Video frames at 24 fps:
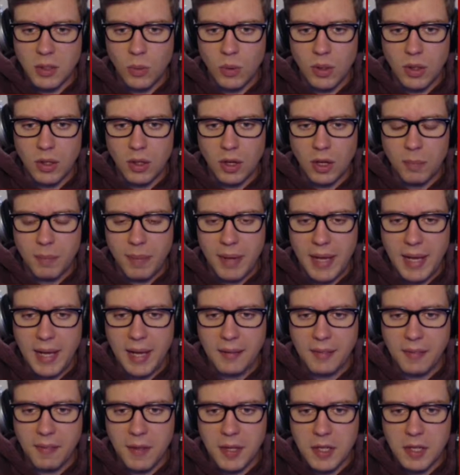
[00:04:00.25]
on our
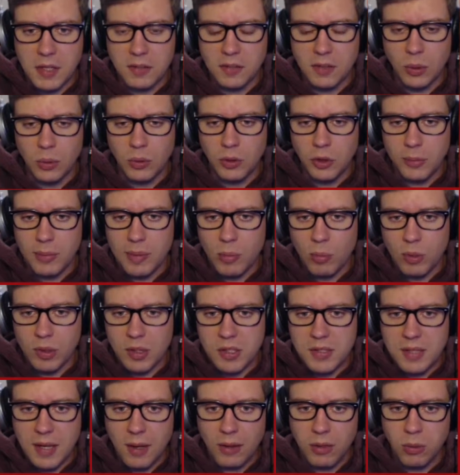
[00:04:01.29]
path and then just go a little bit more
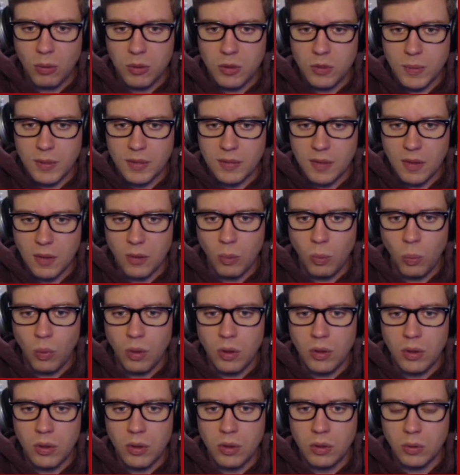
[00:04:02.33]
south once we see the
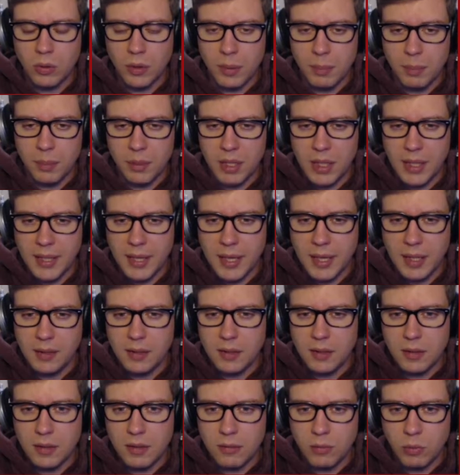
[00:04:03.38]
wall or the
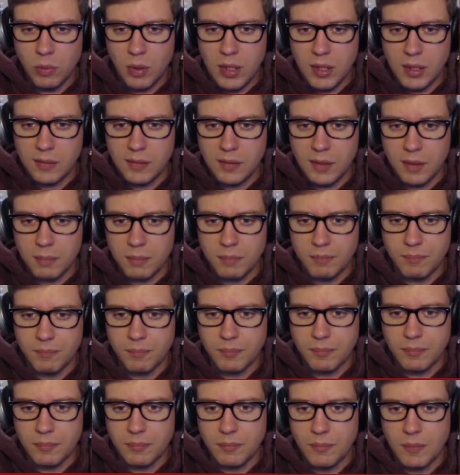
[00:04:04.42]
blockade of rocks. Yep.
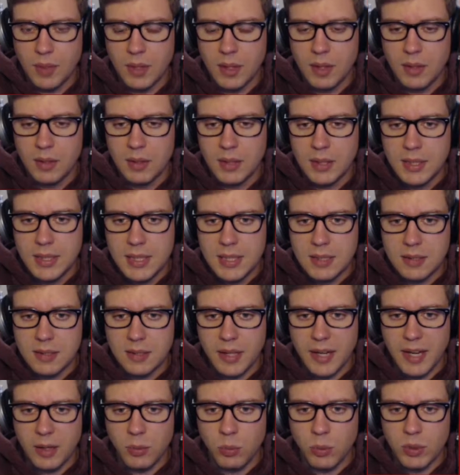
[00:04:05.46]

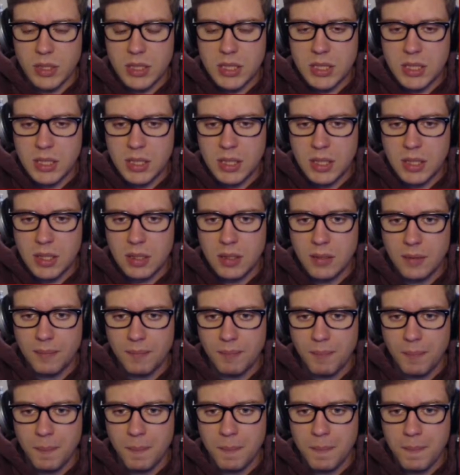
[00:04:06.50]
Cianwood City.
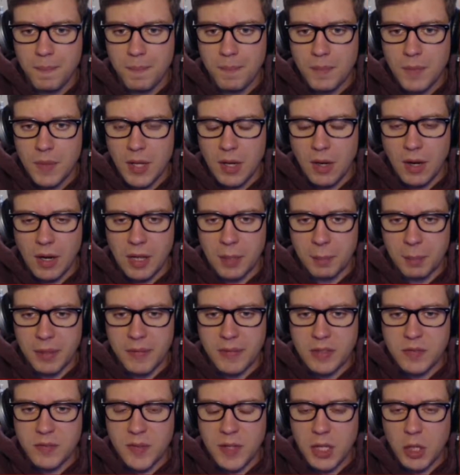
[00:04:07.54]
Alright, in the
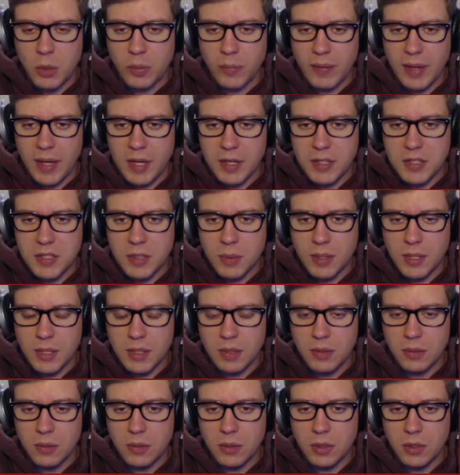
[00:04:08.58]
previous video, we ran into
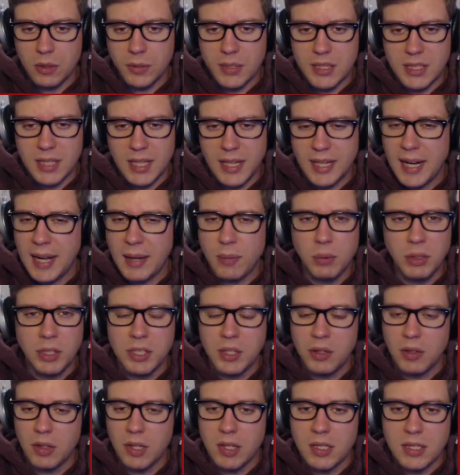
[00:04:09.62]
Suicune, Uasine. I really
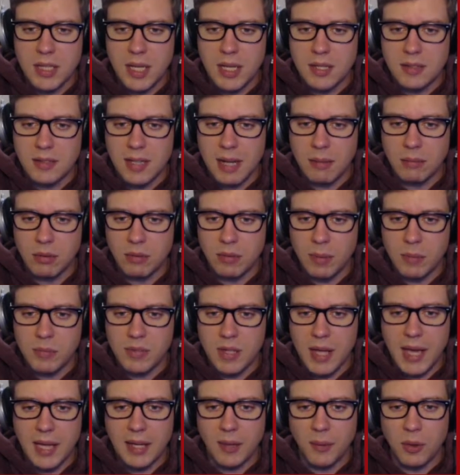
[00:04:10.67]
don't know how to say his name, so if I'm
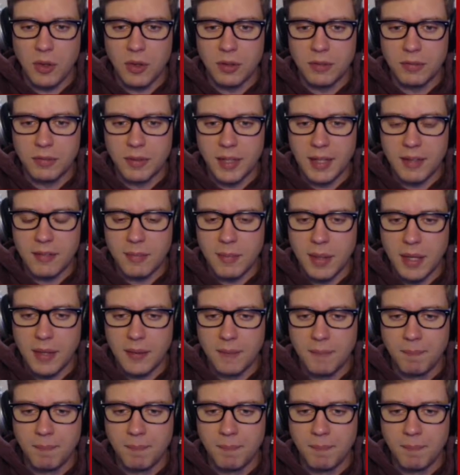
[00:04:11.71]
saying it wrong, forgive me.